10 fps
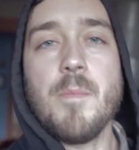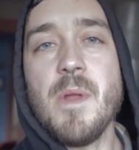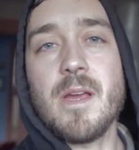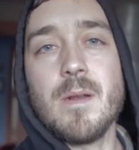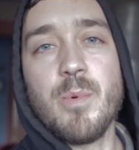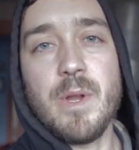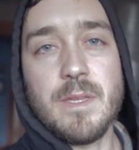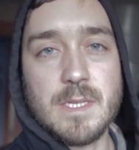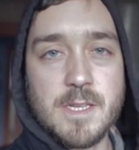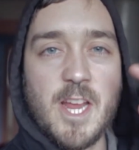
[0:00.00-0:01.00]
I'm not going to bring
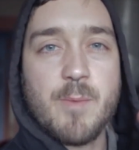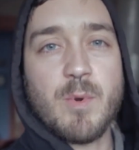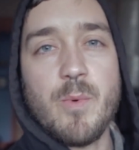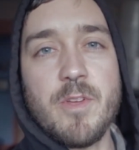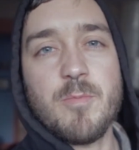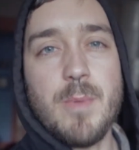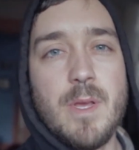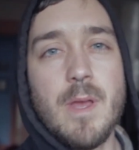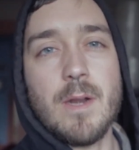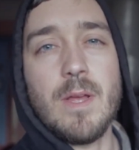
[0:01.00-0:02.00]
this camera with
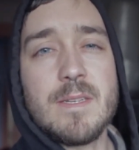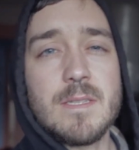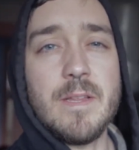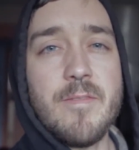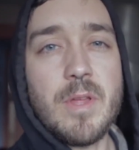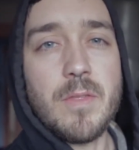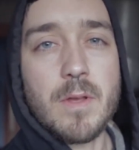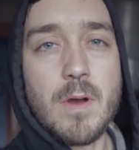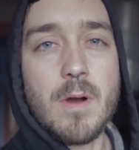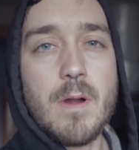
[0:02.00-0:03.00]
me. I don't like to leave it in the
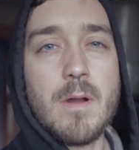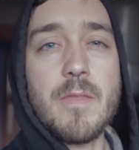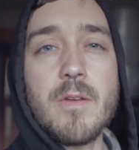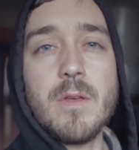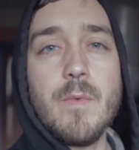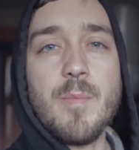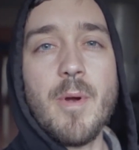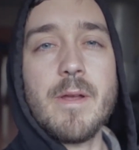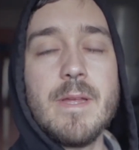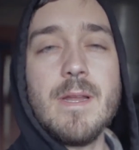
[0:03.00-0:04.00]
car in the Goodwill
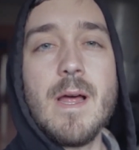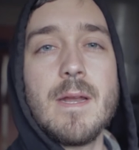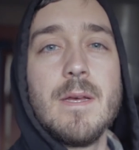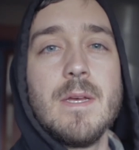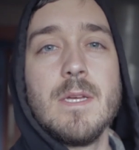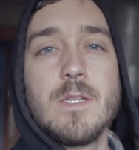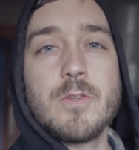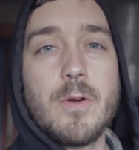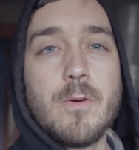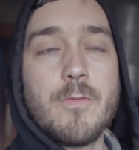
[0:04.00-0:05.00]
parking lot.
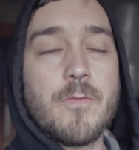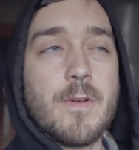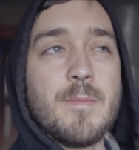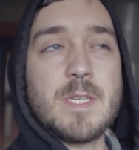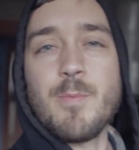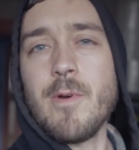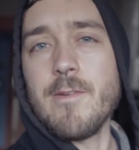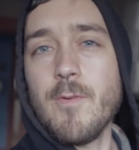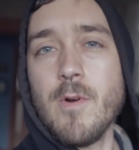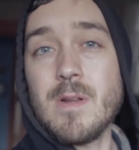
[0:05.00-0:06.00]
So from this
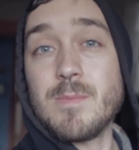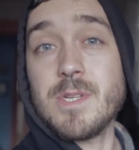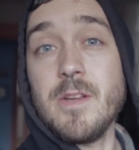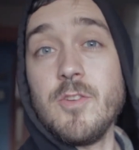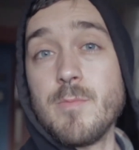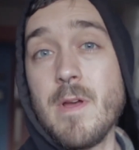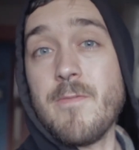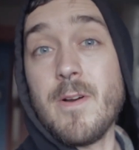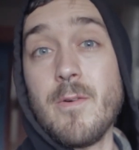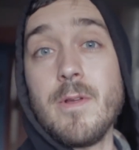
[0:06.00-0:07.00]
point forward, I'm just going to use my
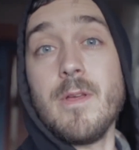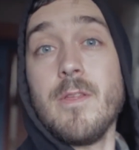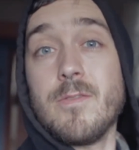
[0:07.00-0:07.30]
phone.